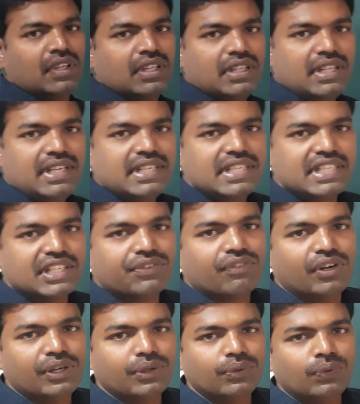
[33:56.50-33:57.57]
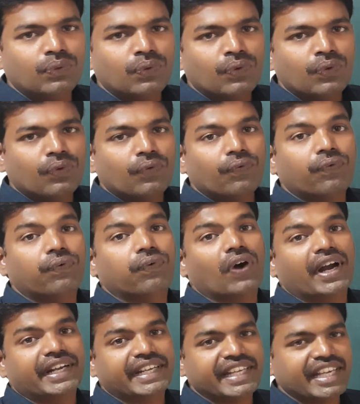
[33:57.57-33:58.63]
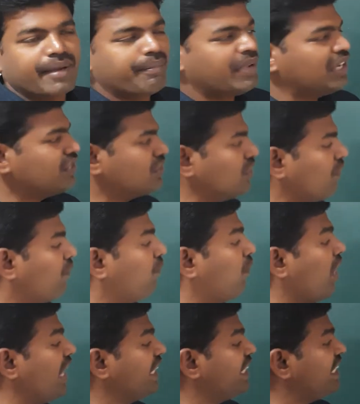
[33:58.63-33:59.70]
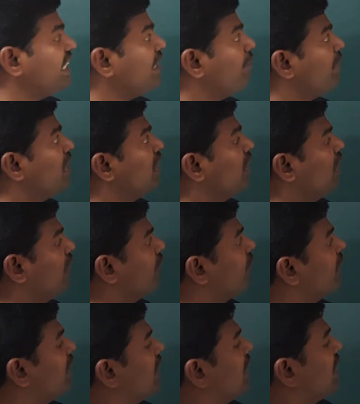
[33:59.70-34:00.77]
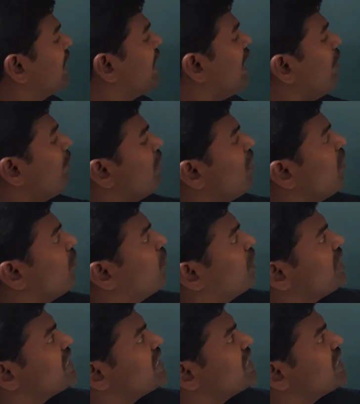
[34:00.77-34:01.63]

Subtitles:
This is equal to 40 ml. So 40 ml of KMnO4 is